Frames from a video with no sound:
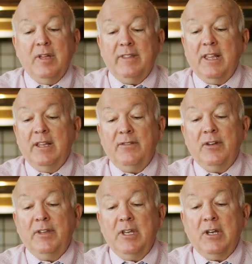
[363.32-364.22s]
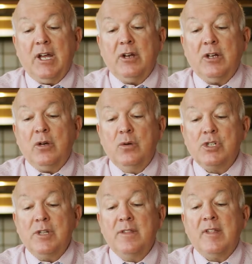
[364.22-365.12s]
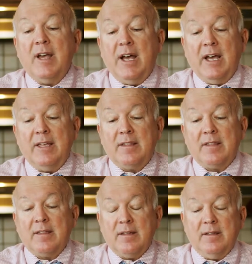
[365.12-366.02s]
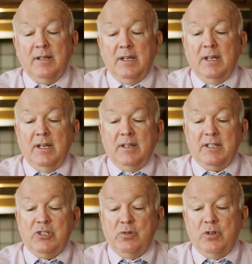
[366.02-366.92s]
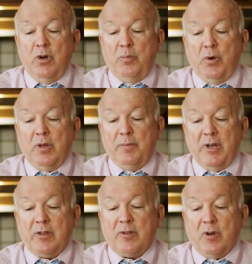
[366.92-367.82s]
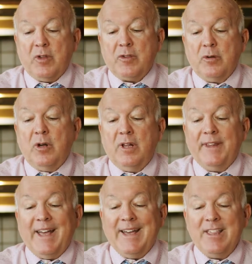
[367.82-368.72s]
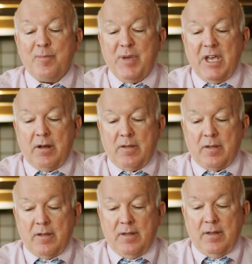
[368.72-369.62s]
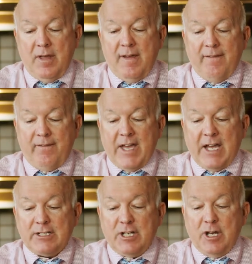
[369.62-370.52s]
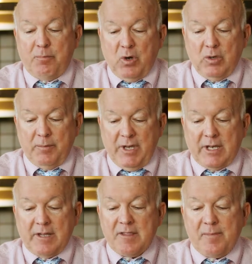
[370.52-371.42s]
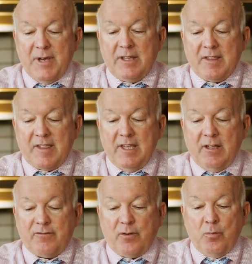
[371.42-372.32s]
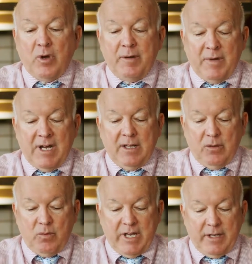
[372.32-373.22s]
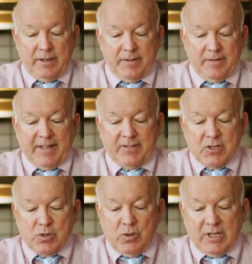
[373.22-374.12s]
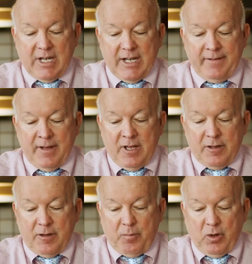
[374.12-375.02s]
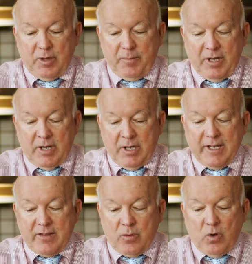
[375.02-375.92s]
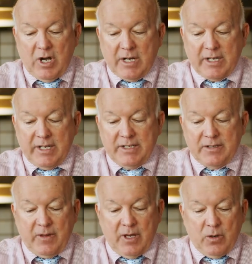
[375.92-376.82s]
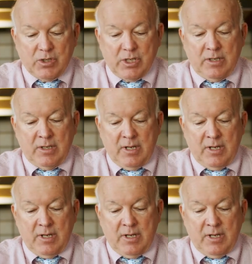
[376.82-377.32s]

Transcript: They live on the Arctic Ocean's ice. Did you know polar bears are also called ice bears? Fact, a polar bear can smell a seal from 1 mile away. At the shoreline, the polar bear takes a walk into the ocean.